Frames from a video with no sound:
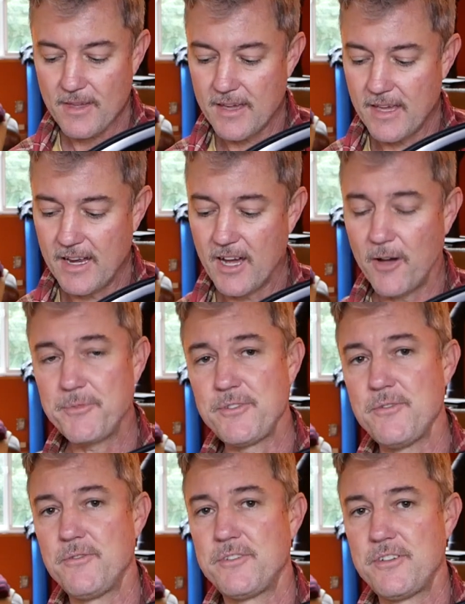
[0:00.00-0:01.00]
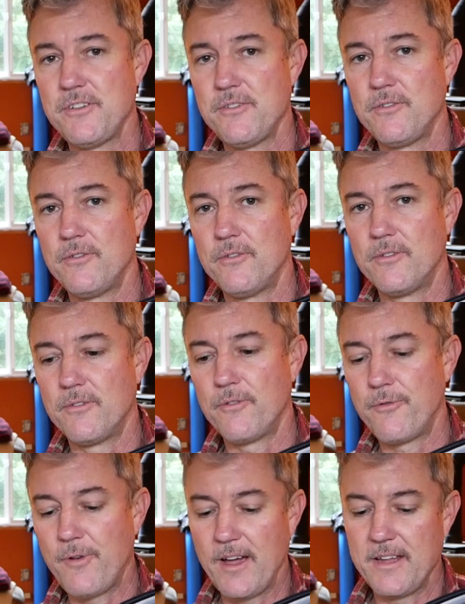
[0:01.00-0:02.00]
it helps you to
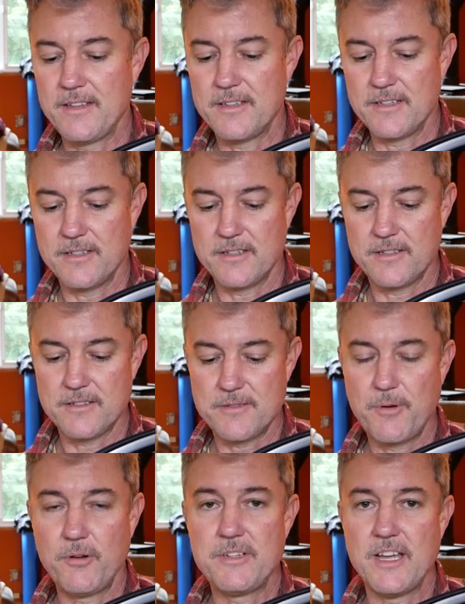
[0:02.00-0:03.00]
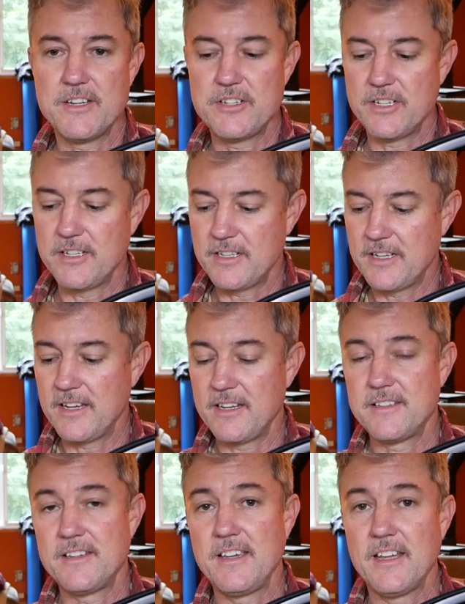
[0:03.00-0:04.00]
find the spoke tension,
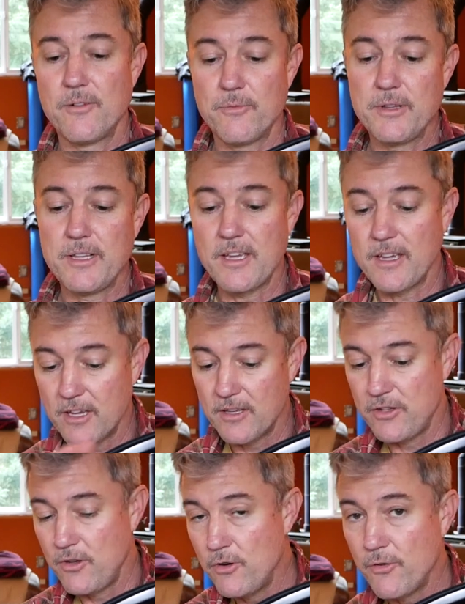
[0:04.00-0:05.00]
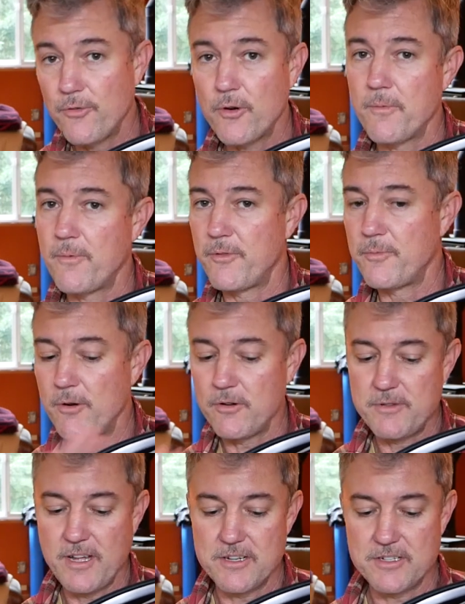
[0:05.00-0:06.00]
to get a really uniform spoke
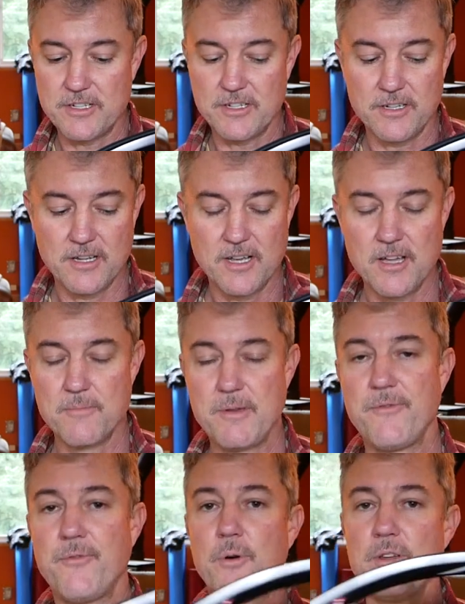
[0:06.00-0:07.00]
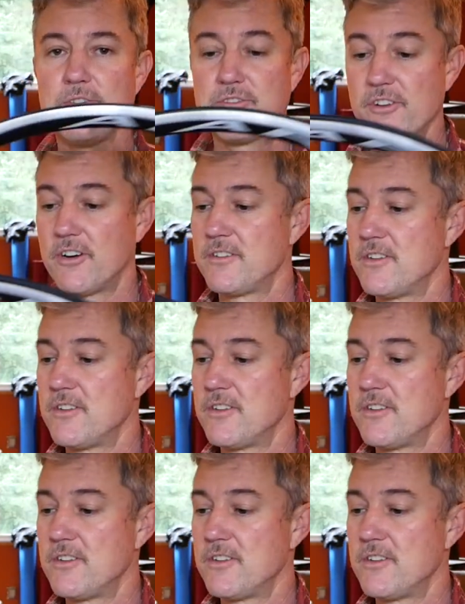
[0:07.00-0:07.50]
tension before you start to